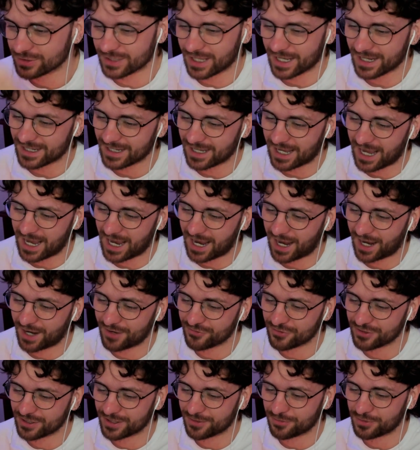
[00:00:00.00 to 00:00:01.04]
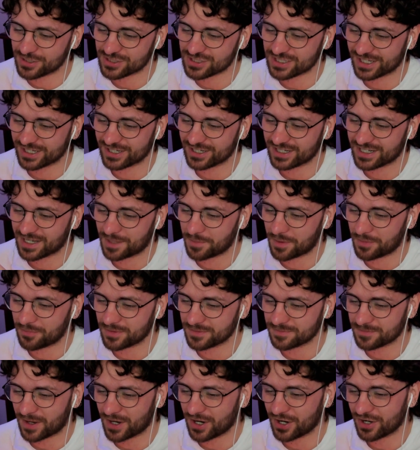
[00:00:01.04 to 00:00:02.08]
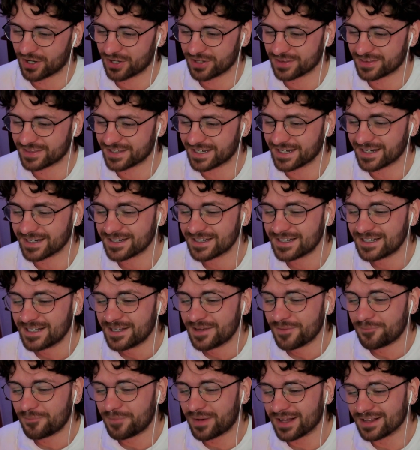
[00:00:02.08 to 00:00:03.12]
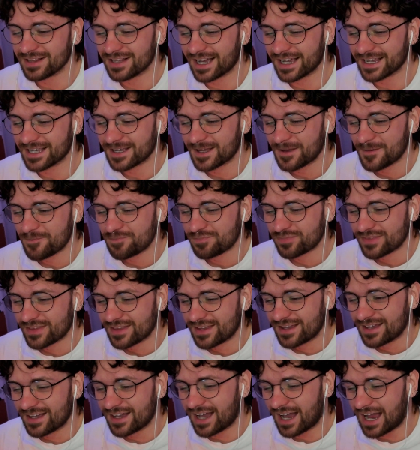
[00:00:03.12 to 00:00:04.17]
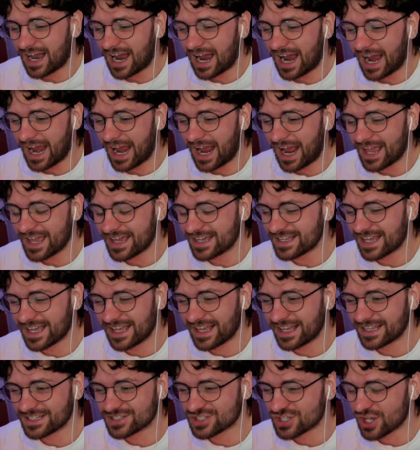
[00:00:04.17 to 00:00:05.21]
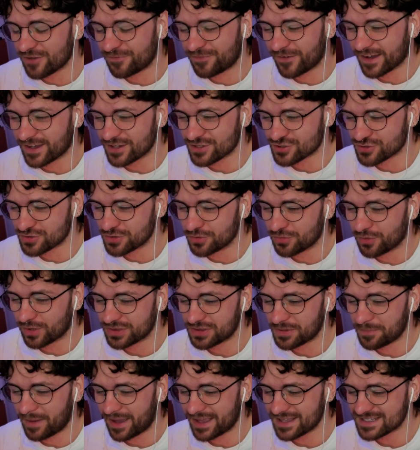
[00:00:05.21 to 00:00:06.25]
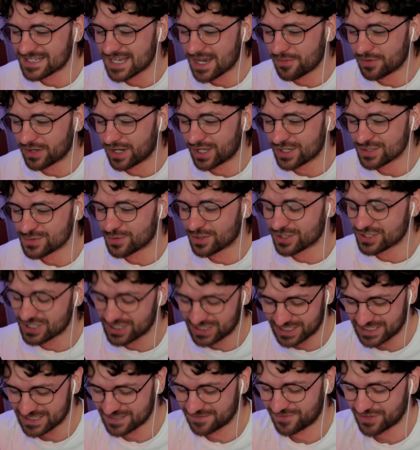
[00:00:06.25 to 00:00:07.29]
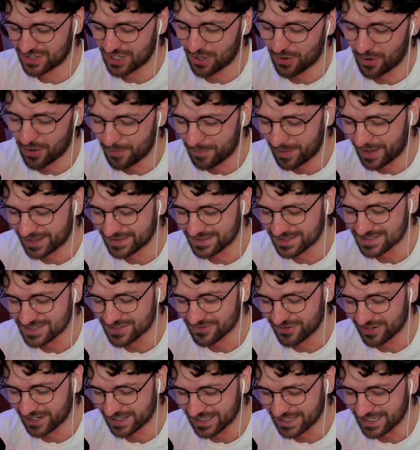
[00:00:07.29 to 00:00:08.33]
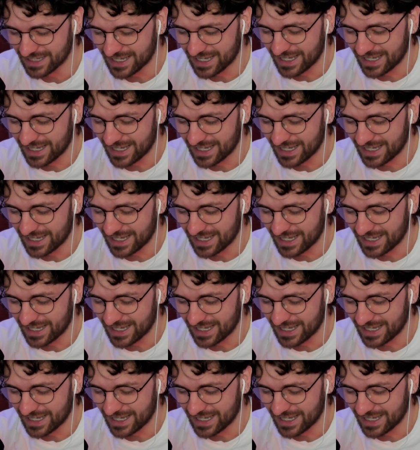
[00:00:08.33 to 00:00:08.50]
Like, I, I really wish I could come up with my own thing, but like, I, I, it, it's so fucking true what the man said when I was watching his video about this already.